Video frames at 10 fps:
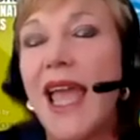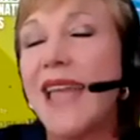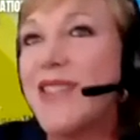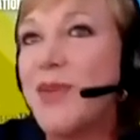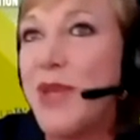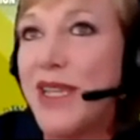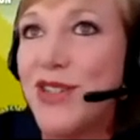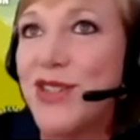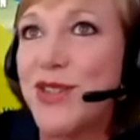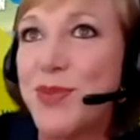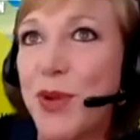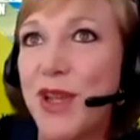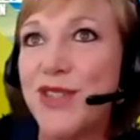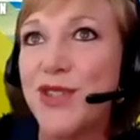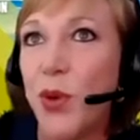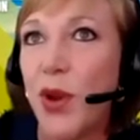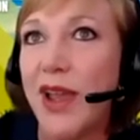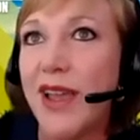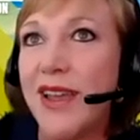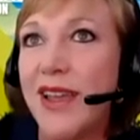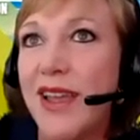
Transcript: And to me, it just looks prehistoric.